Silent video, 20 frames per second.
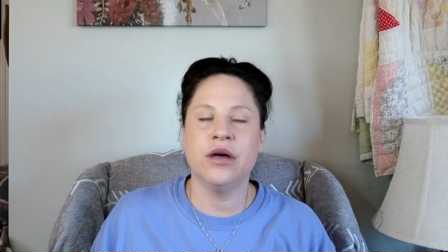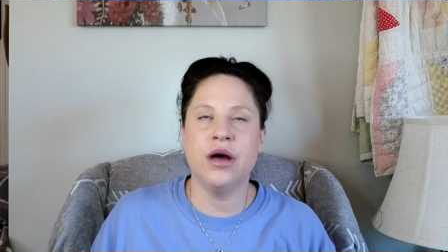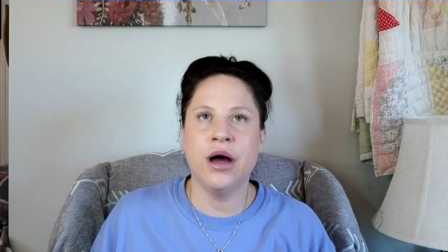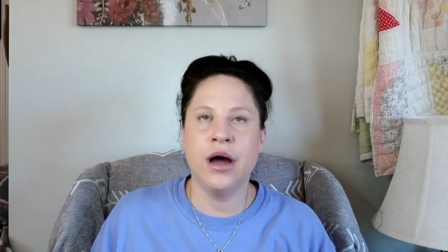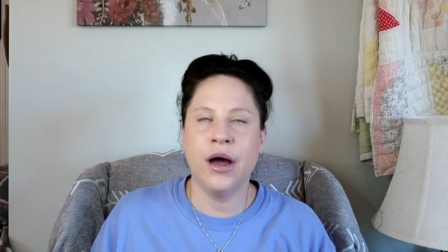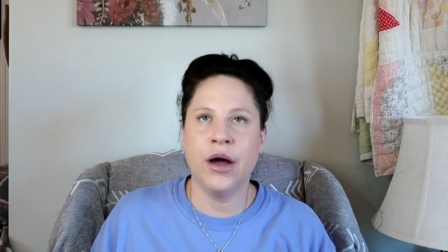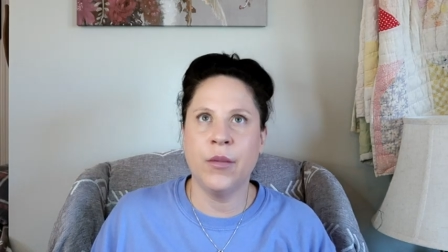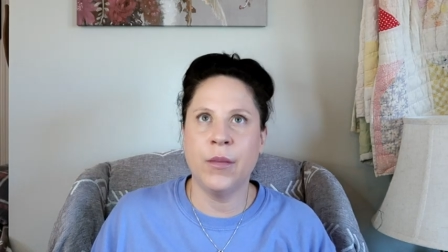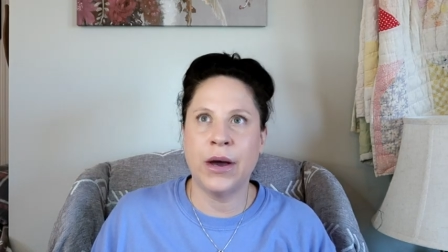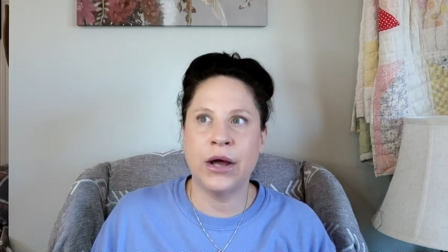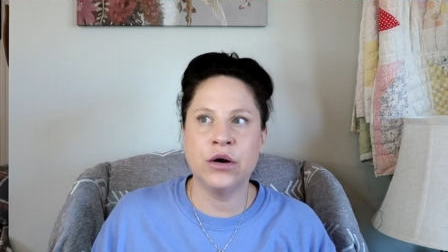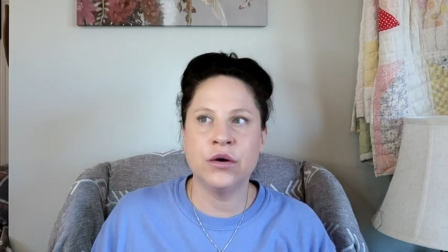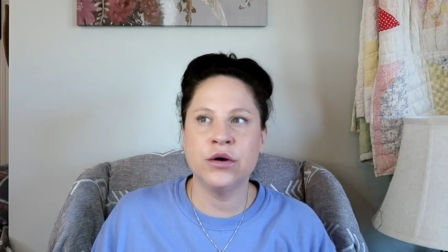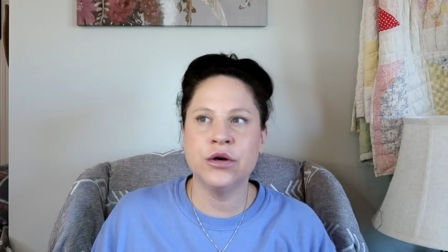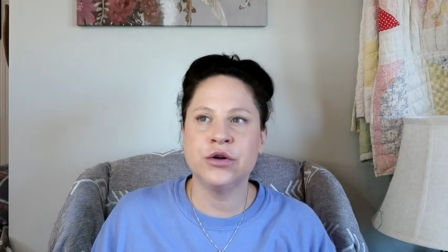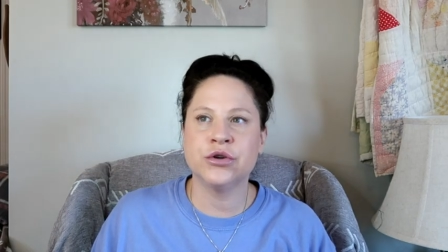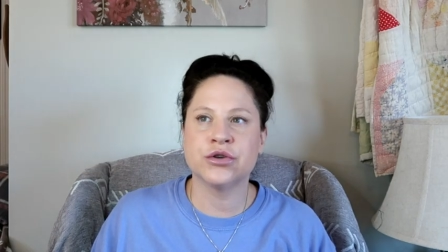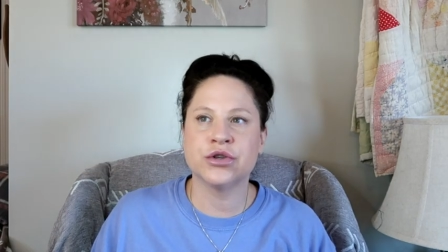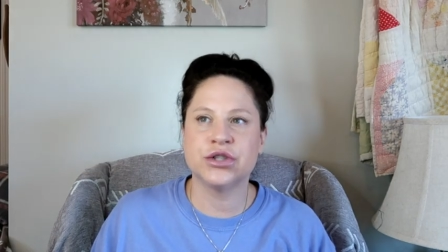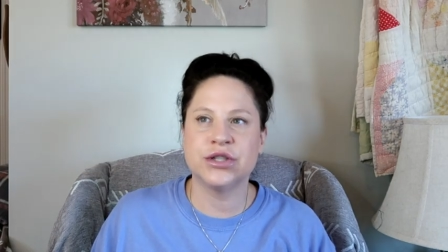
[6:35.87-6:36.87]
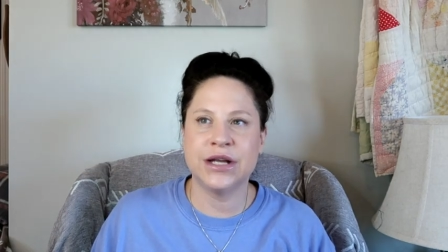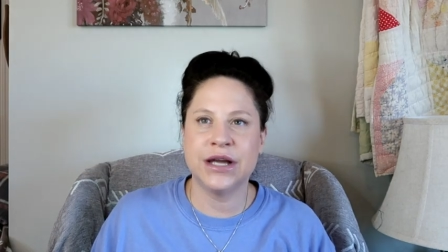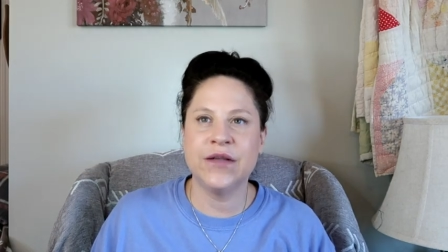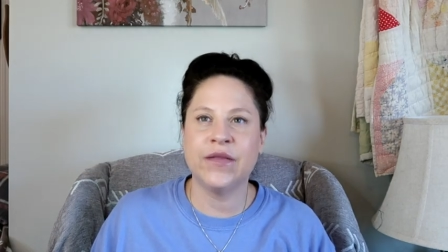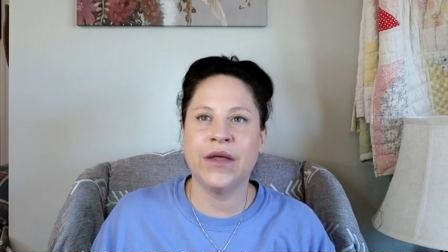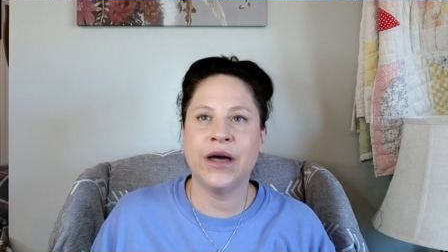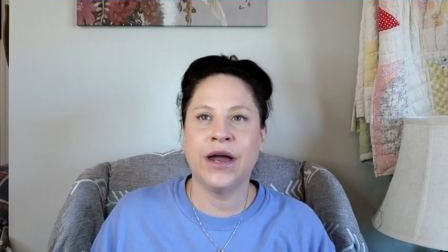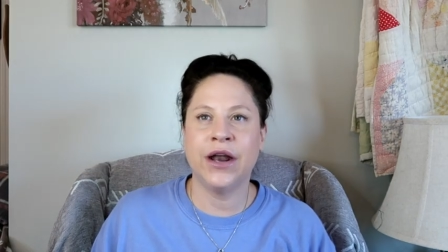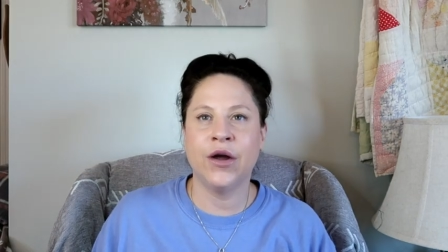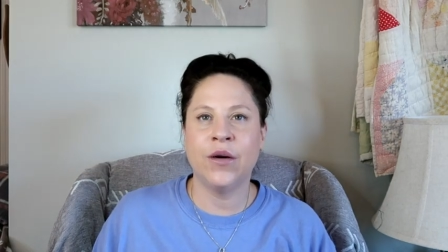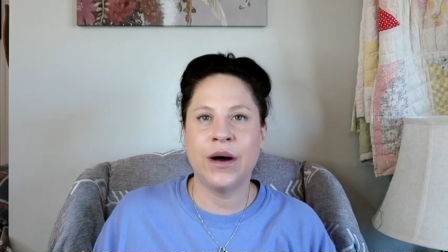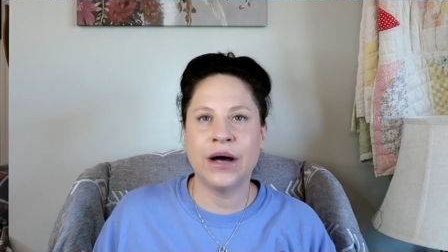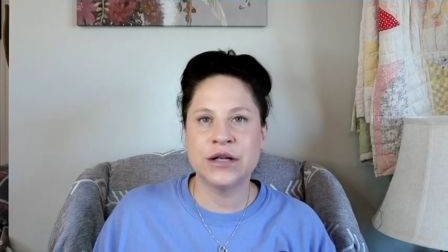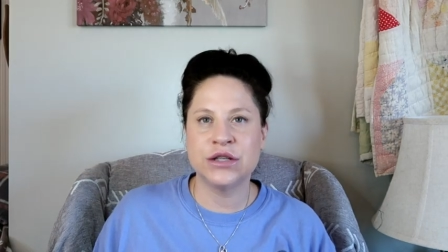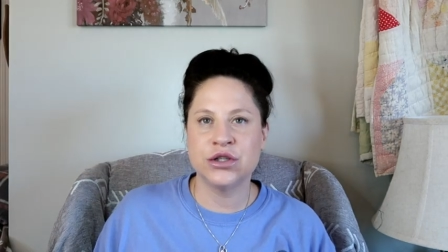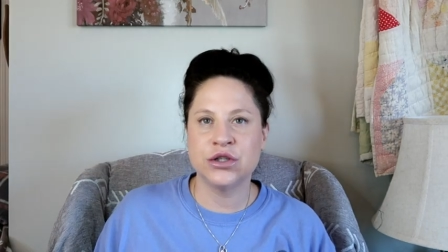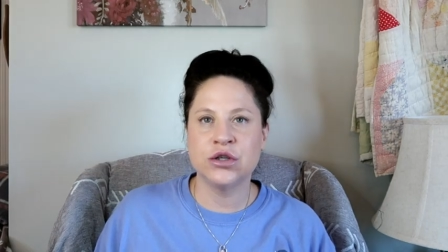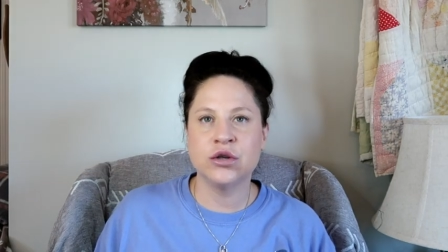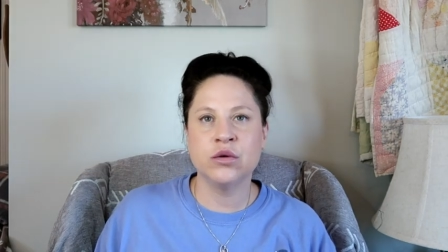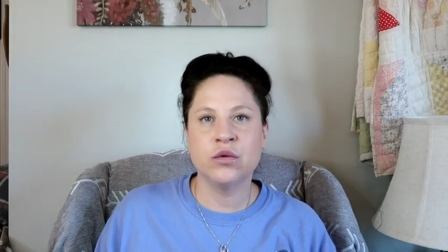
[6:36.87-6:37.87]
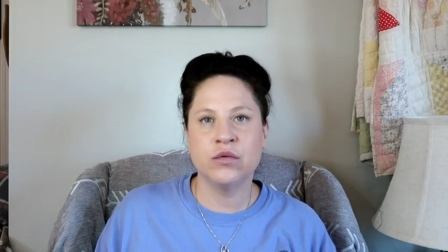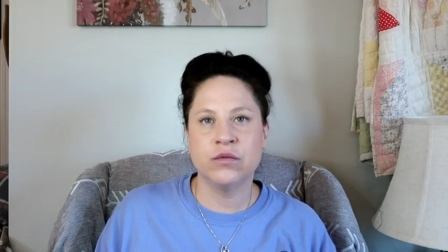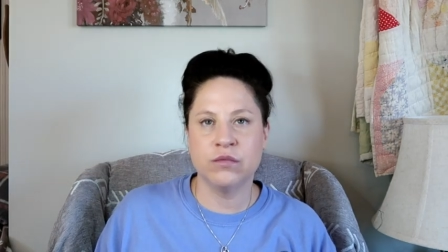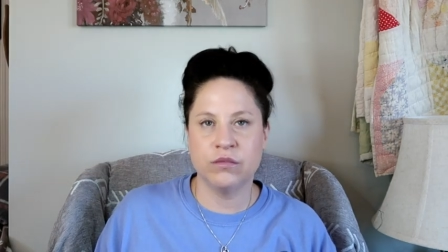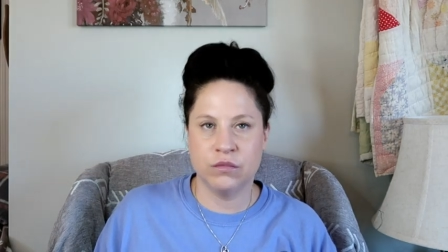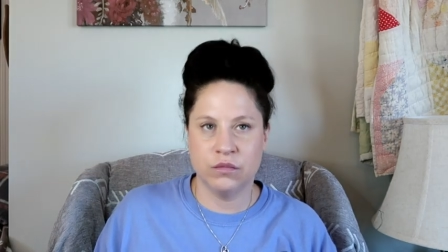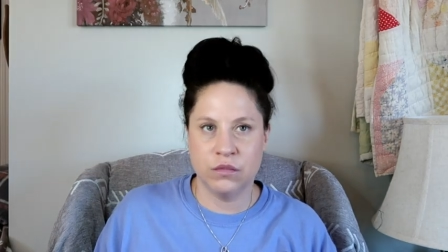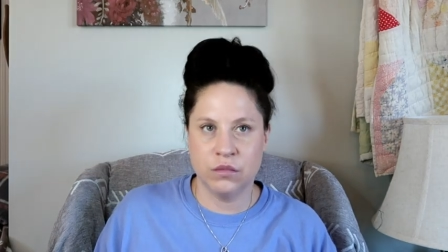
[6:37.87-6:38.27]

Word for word: Um, I don't understand that. Now, I do